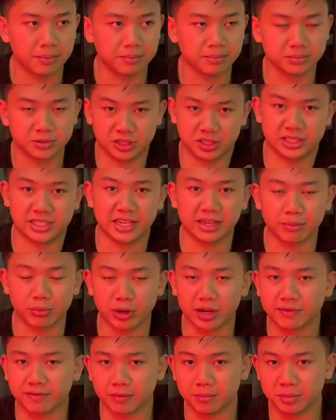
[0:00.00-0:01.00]
just take a
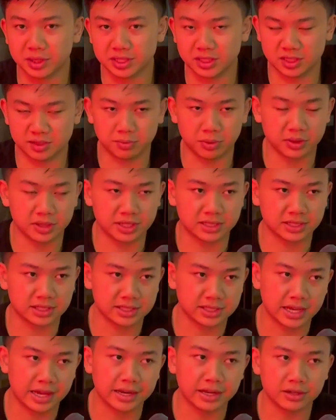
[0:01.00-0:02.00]
break from business, put things
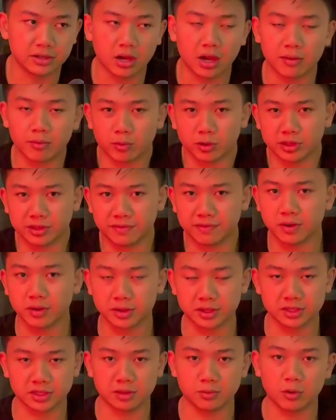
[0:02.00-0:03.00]
aside and not really
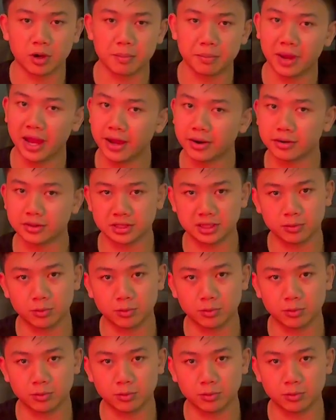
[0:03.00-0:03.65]
focus on what matters.